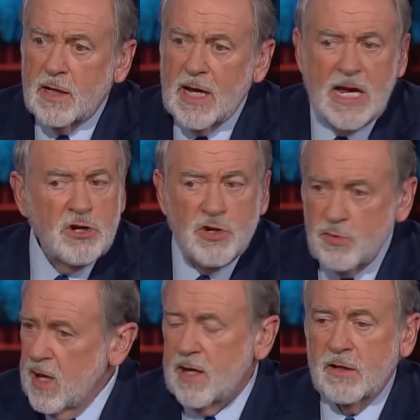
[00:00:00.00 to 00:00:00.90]
he knew
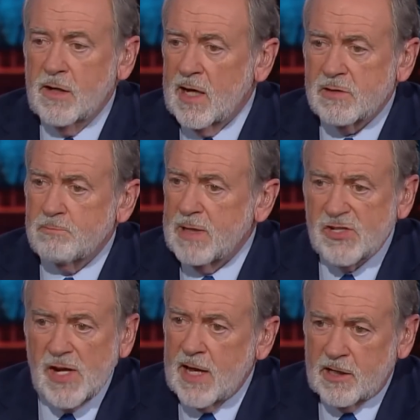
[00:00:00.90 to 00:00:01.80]
he could not be
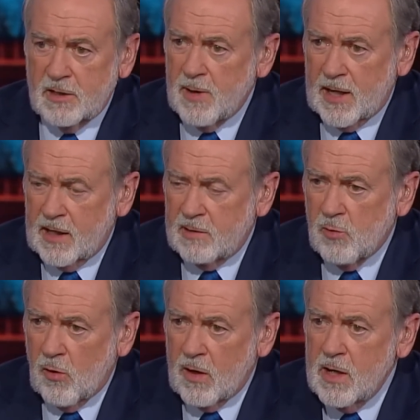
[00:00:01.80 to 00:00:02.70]
silent about
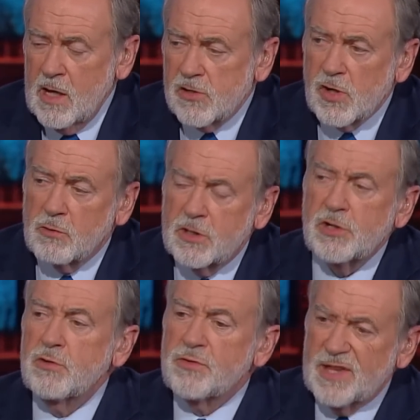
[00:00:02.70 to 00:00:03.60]
anymore. So do
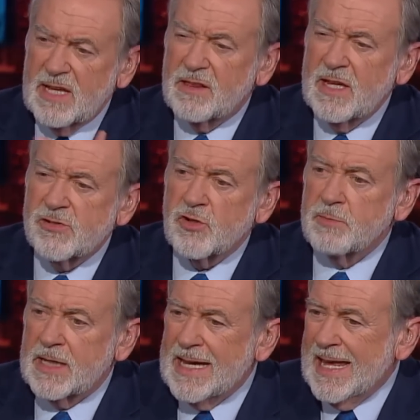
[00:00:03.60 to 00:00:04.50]
you think things are
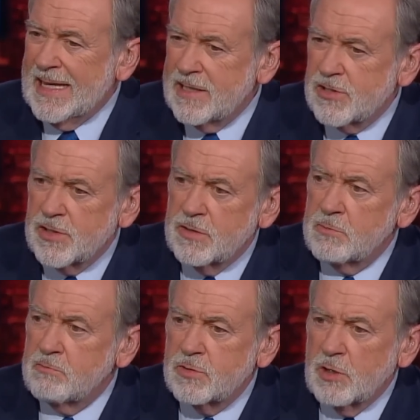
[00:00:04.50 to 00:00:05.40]
beginning to
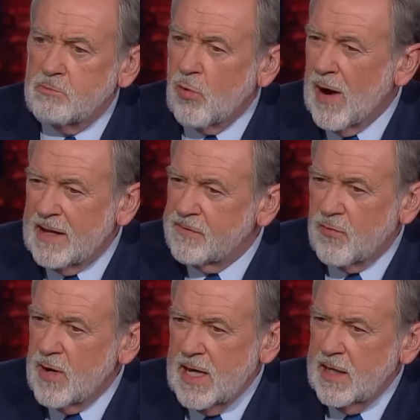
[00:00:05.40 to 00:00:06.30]
break
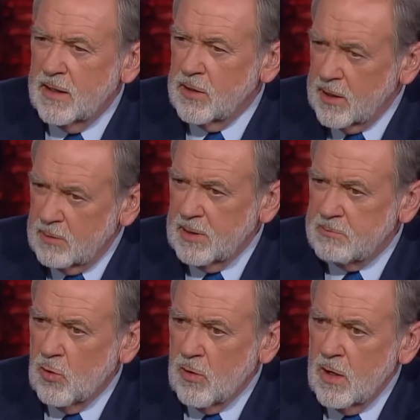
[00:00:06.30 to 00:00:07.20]
free a little bit
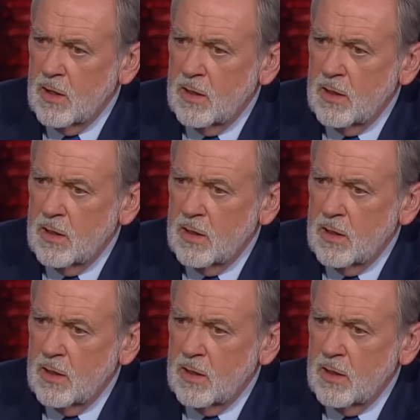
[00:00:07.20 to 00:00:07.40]
more?